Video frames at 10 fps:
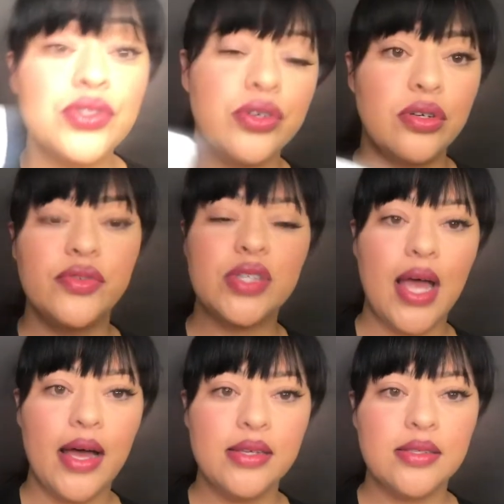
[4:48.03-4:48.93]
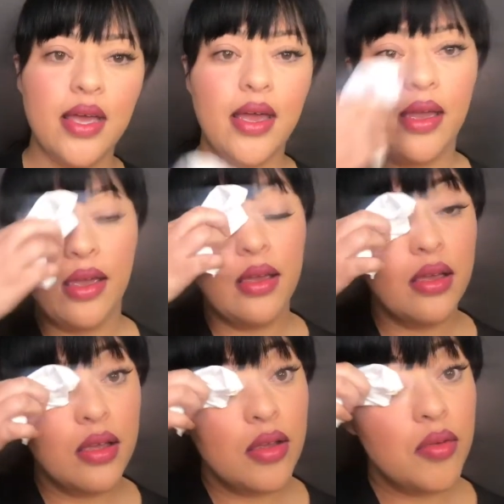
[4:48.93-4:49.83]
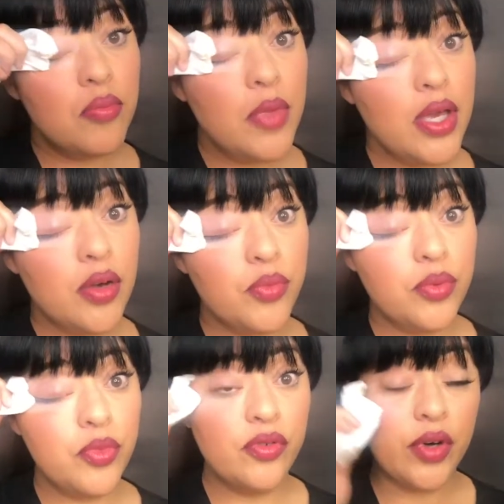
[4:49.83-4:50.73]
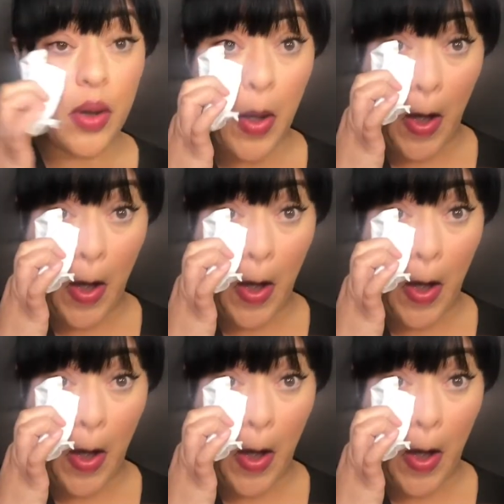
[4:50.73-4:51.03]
serves as a makeup remover.